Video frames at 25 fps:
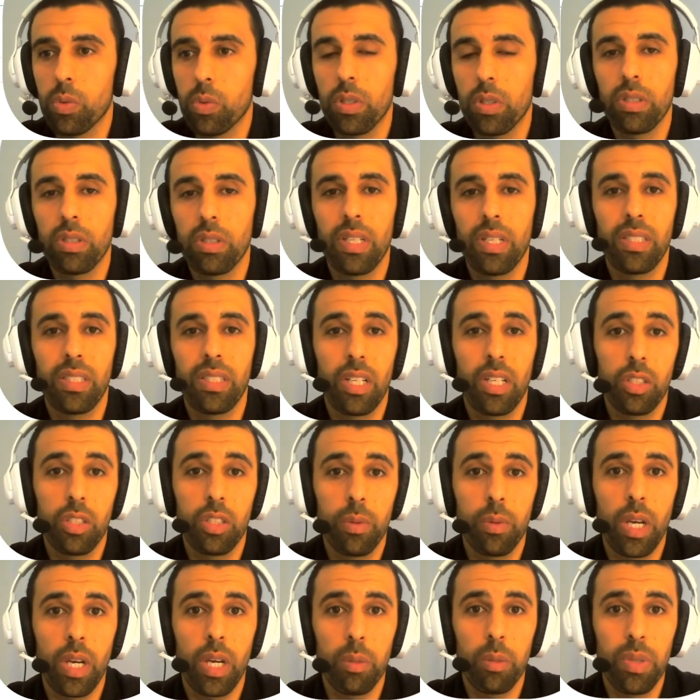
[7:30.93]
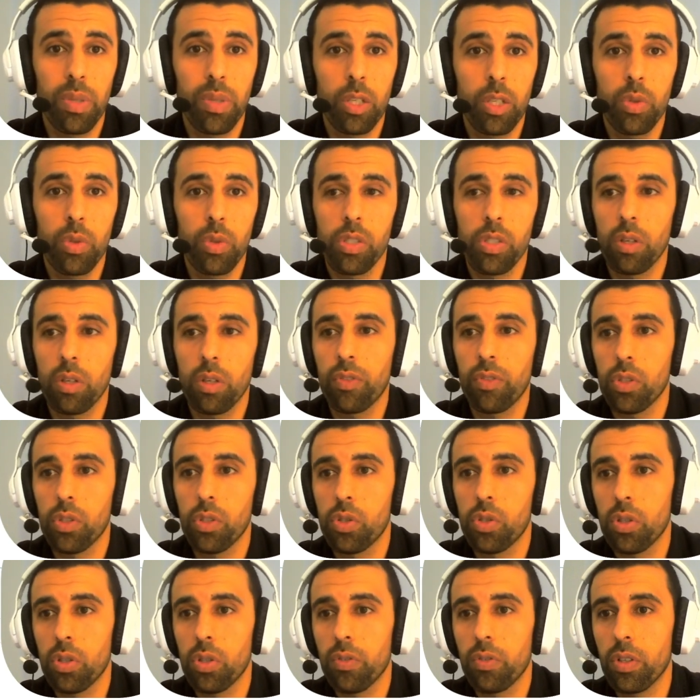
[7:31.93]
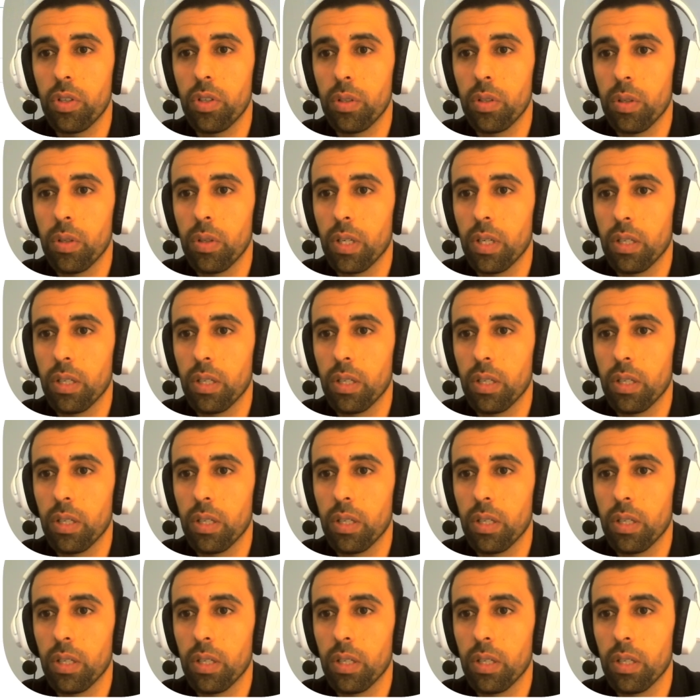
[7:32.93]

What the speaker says: we're going to take that IP address of our server.